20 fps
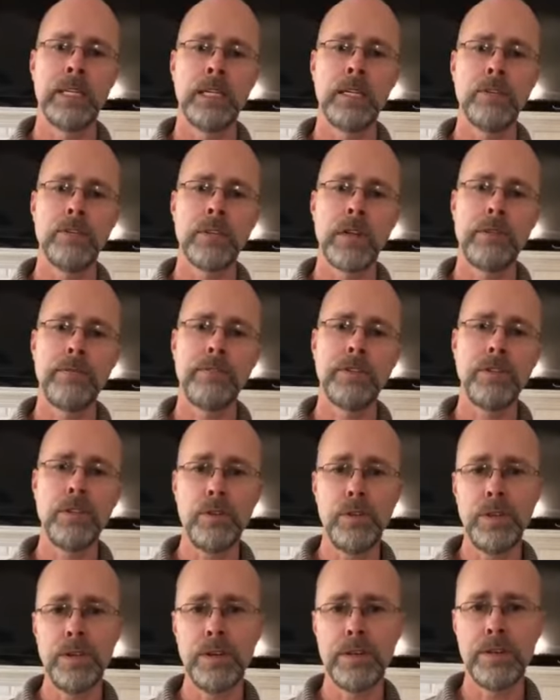Goes on for
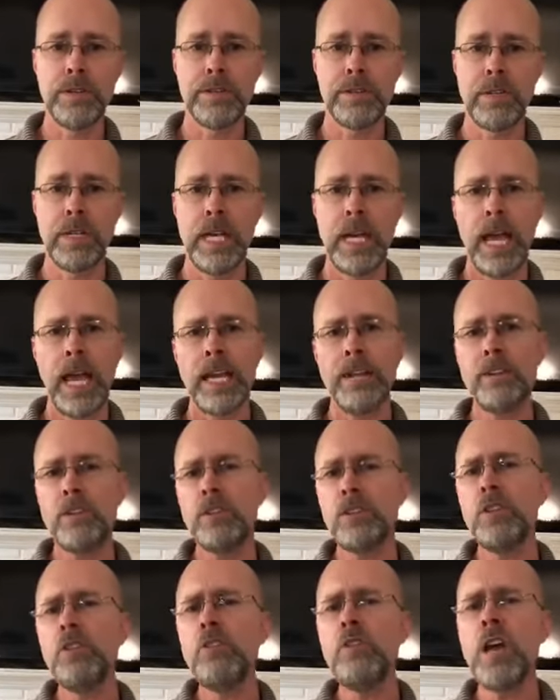two years. And
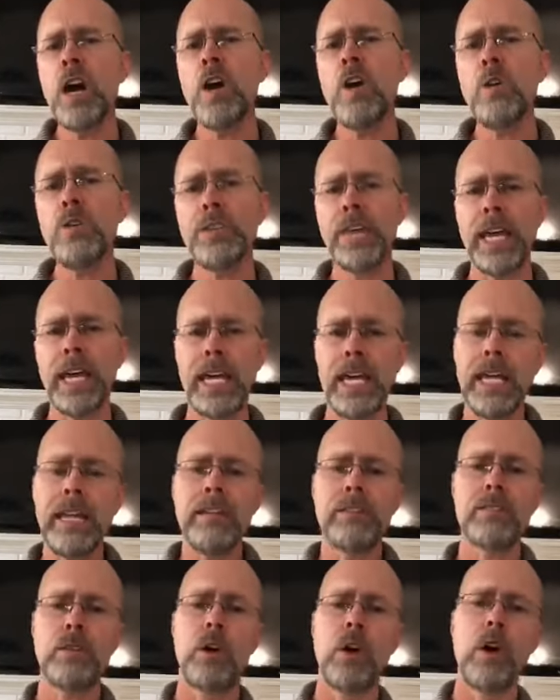don't you know that in
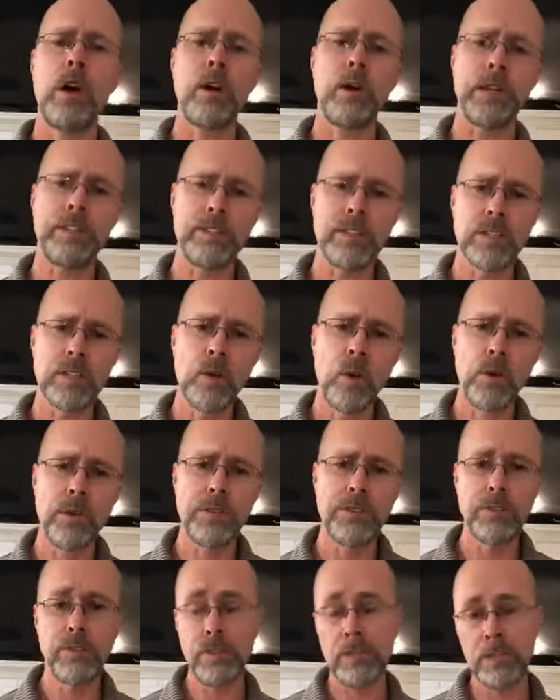his heart, as he's
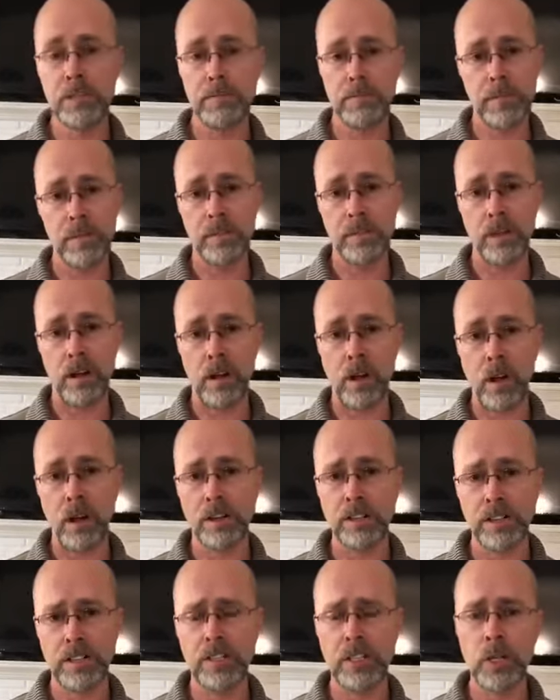going through these
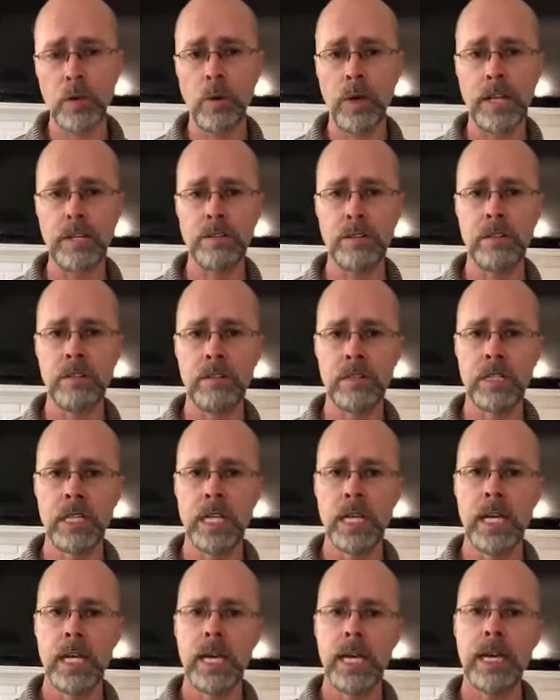hard
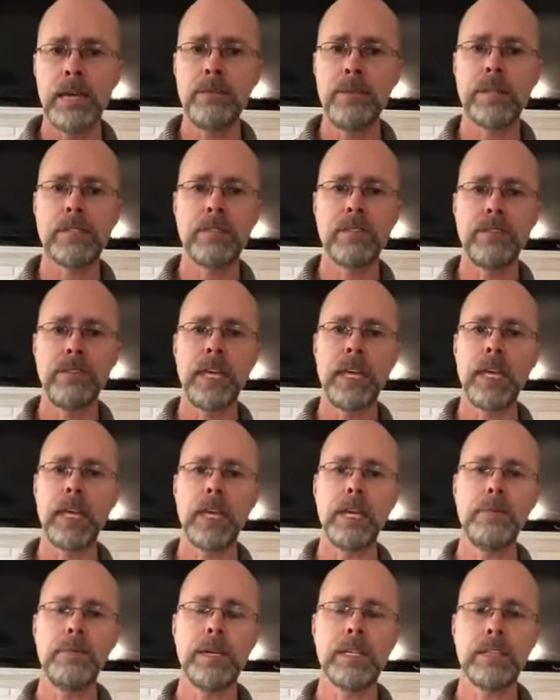situations, he must have think
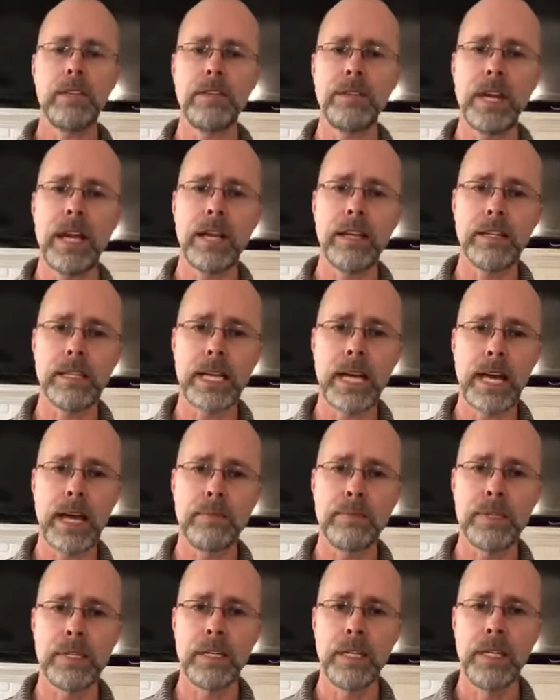he must have thought at
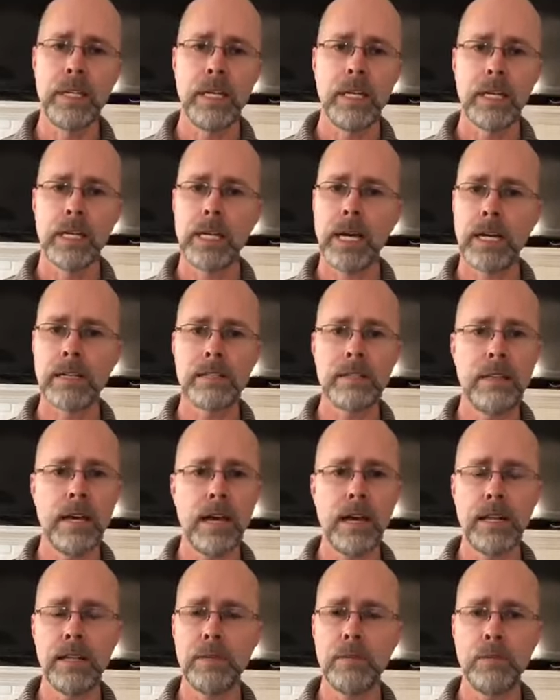times, God's
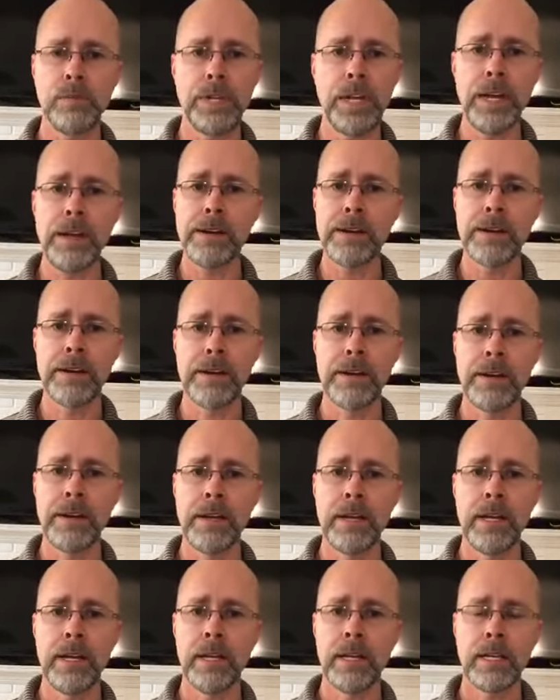not there.
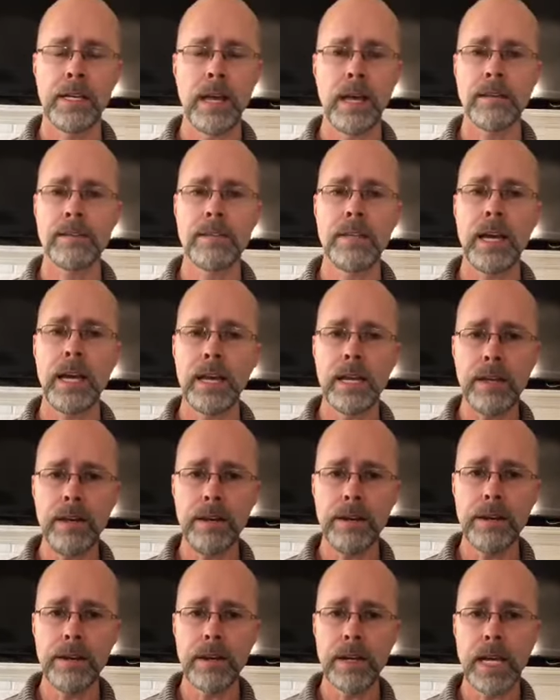God's not
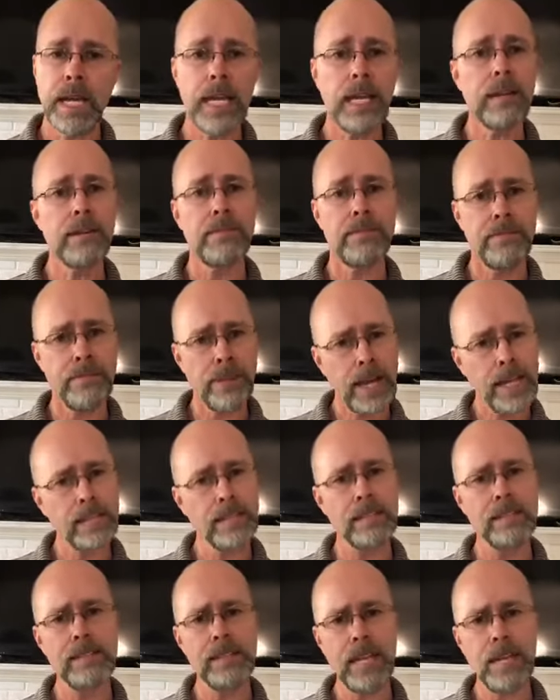here. He had to
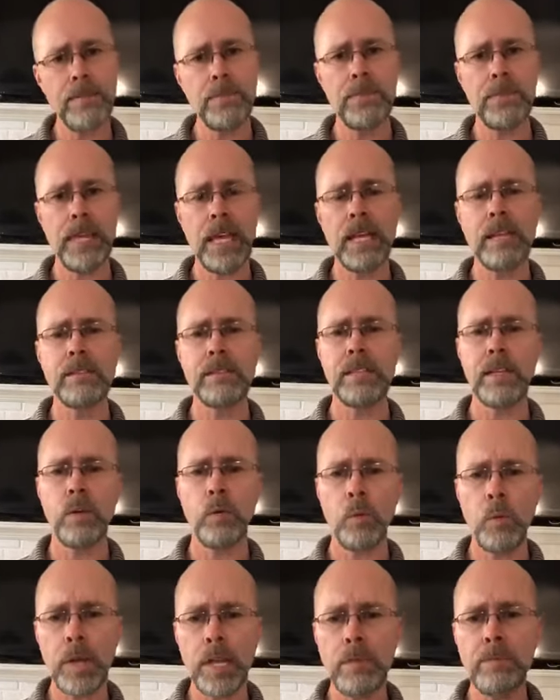fight the same things
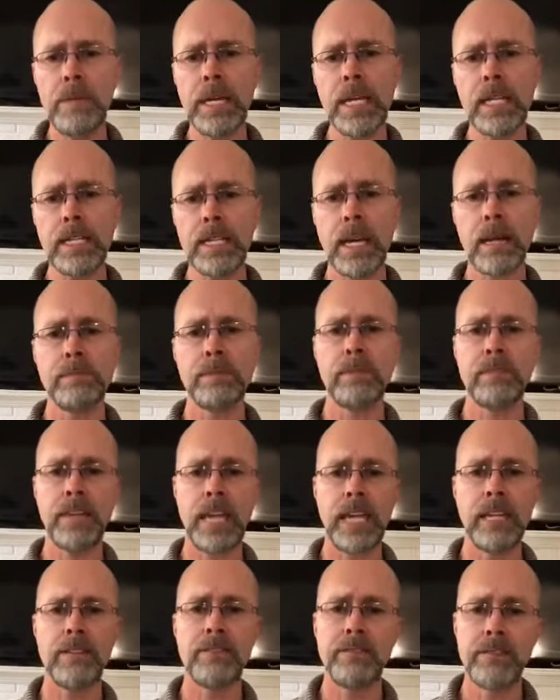that we many times have
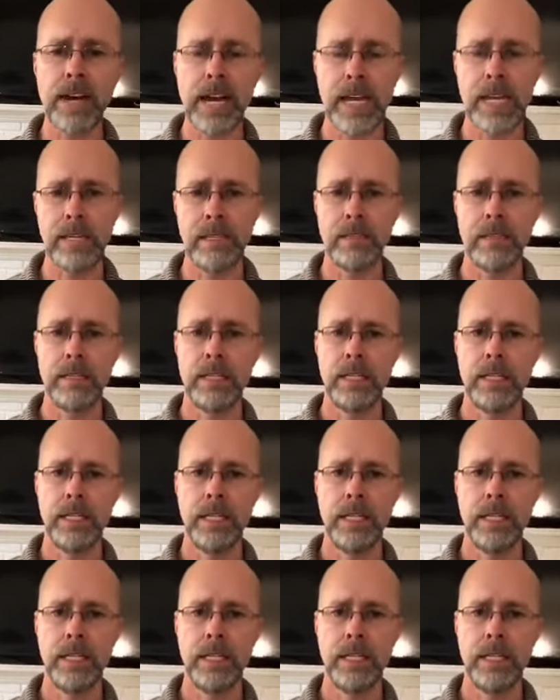had to fight.